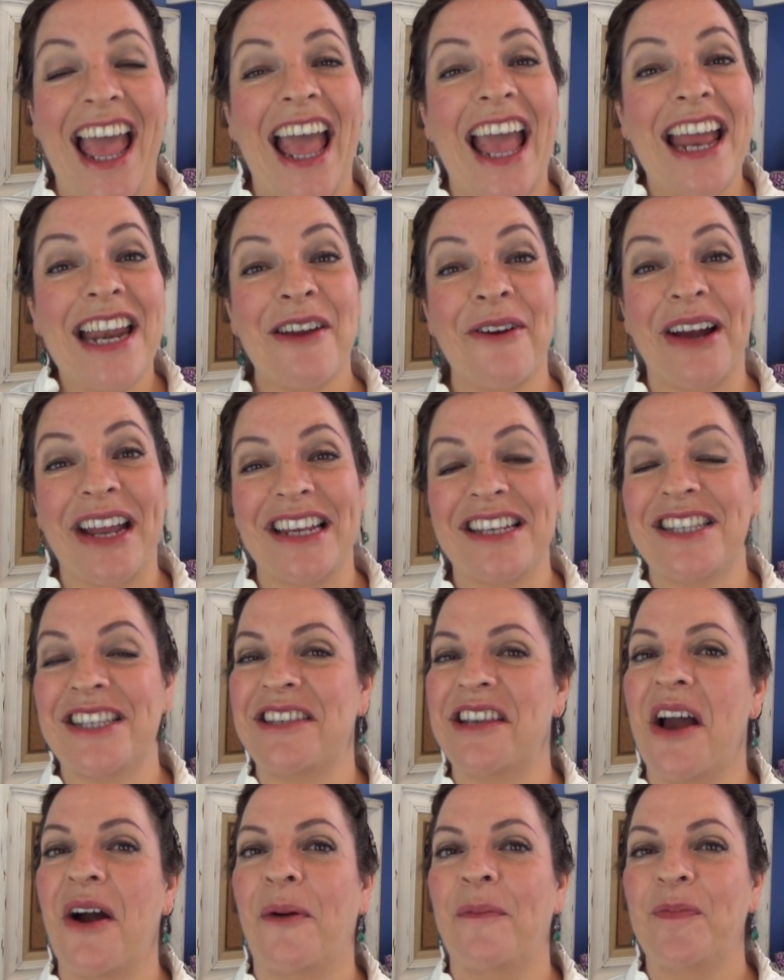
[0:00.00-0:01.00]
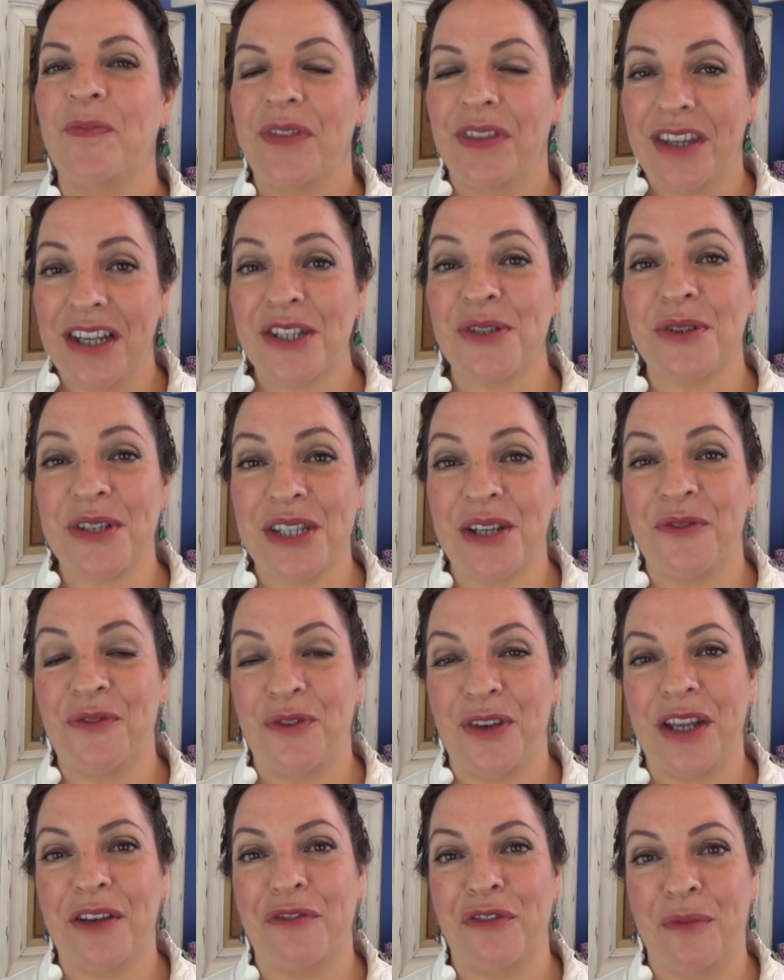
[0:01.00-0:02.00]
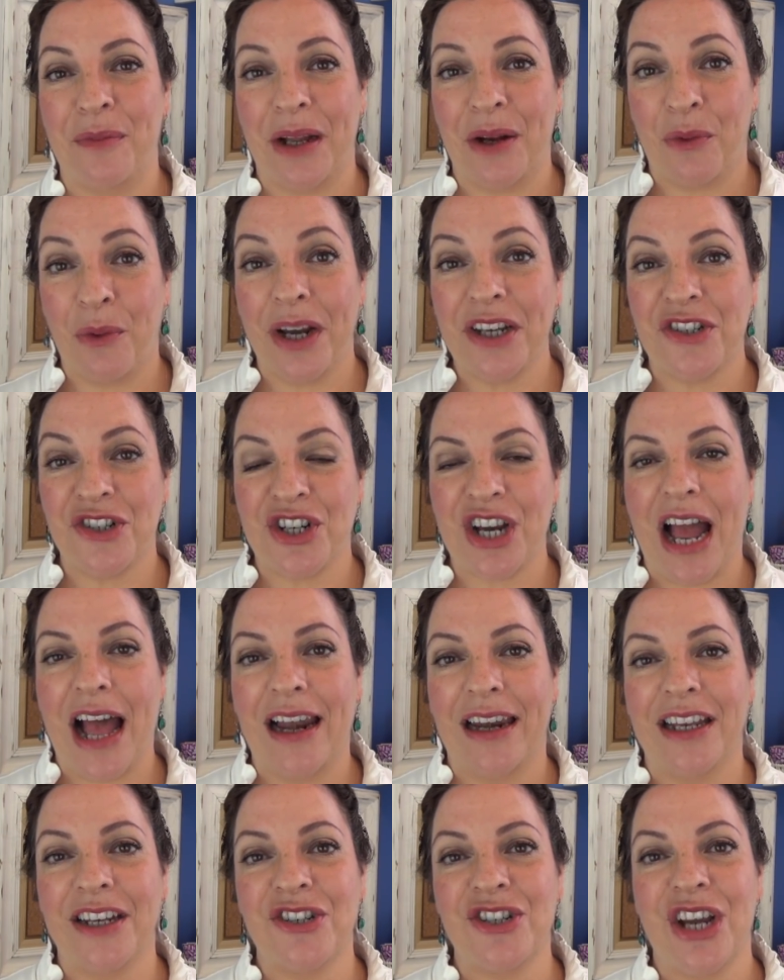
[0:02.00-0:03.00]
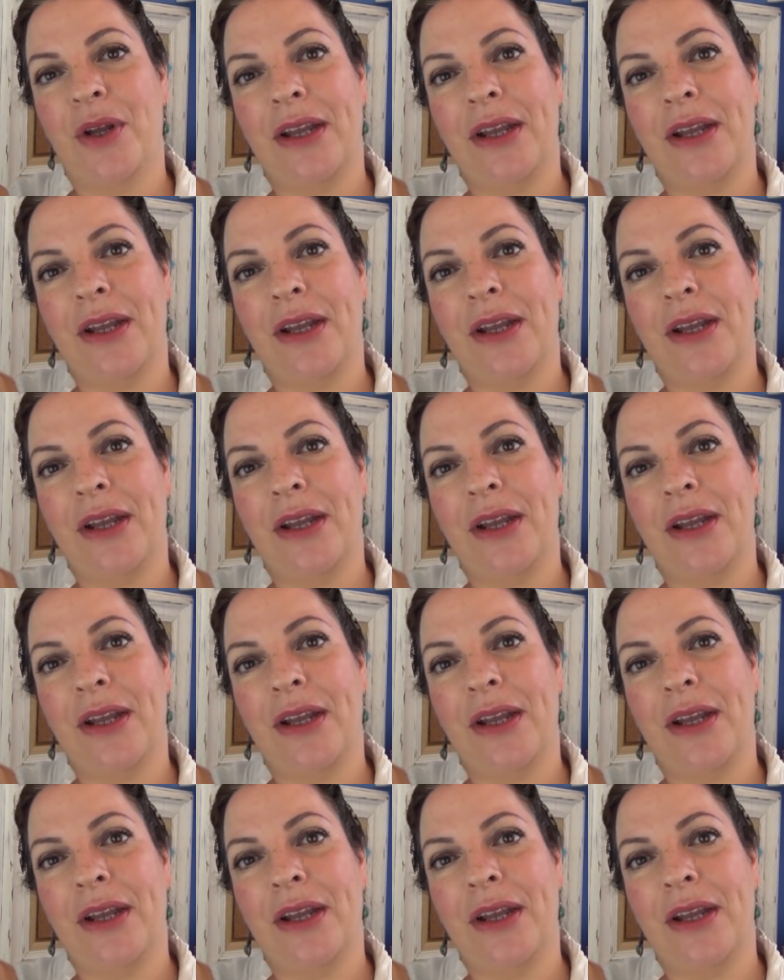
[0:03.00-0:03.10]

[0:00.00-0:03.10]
Anyway, so this was Sophia for My Great Challenge.